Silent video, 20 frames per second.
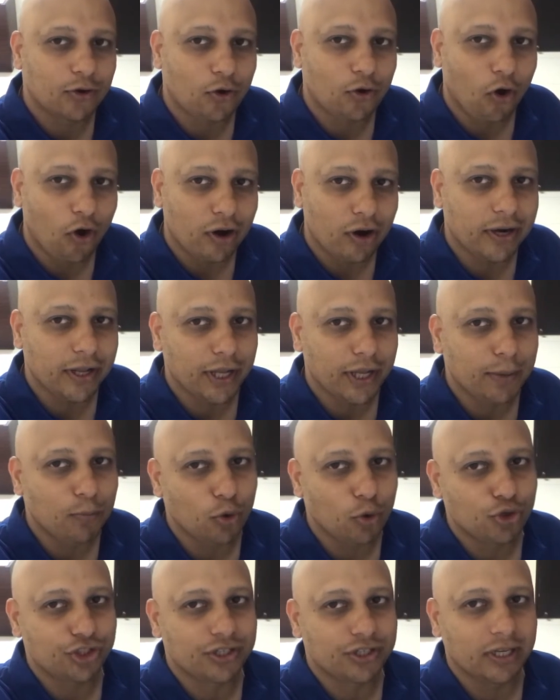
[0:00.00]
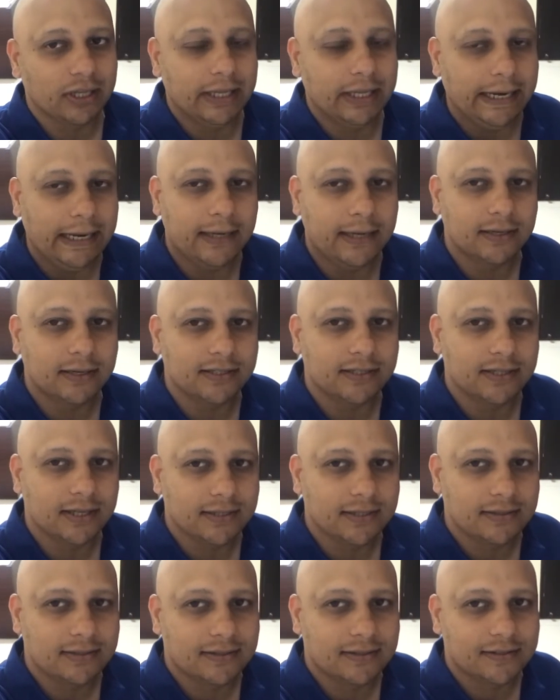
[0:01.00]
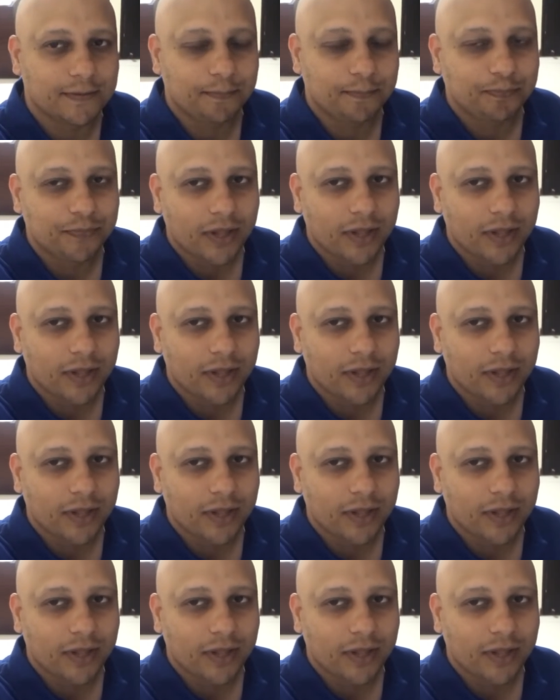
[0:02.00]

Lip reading: called emotional intelligence.